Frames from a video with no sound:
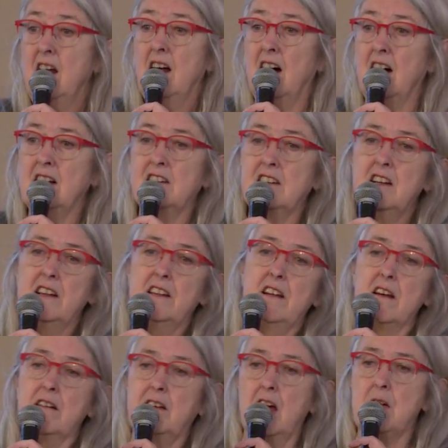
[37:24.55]
And, you
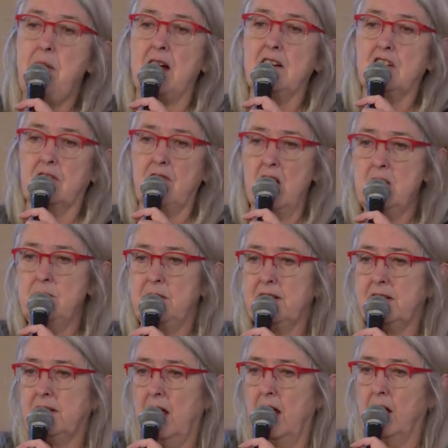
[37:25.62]
know, go back to Rome
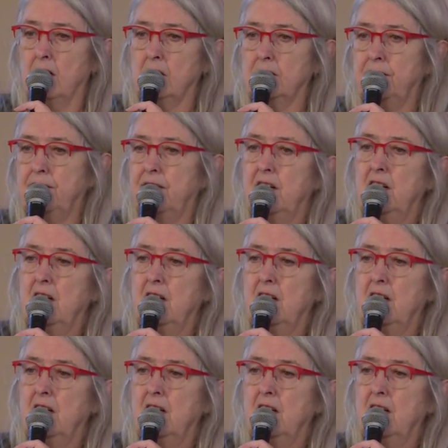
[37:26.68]
itself